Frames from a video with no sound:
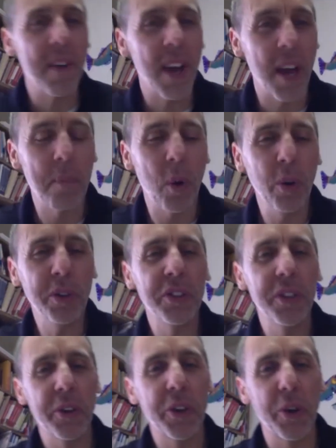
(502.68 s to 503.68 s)
and most
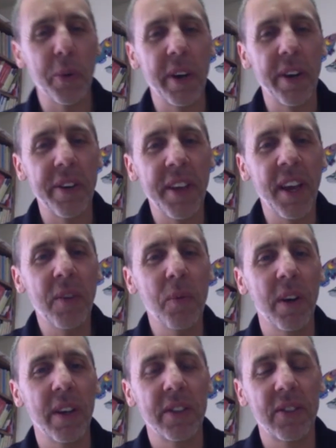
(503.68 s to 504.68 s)
of your career then
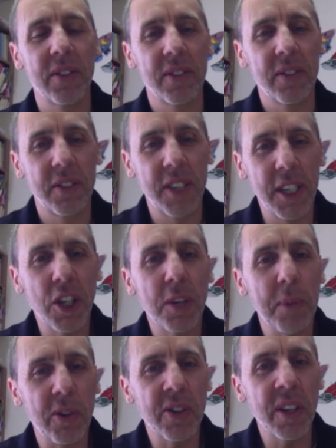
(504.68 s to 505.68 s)
teaching
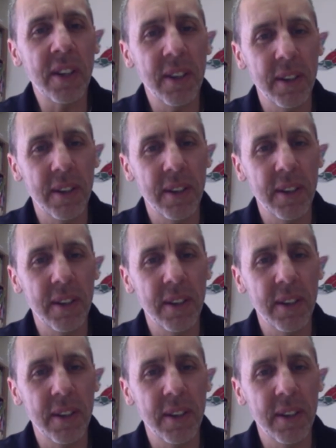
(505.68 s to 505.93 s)
music?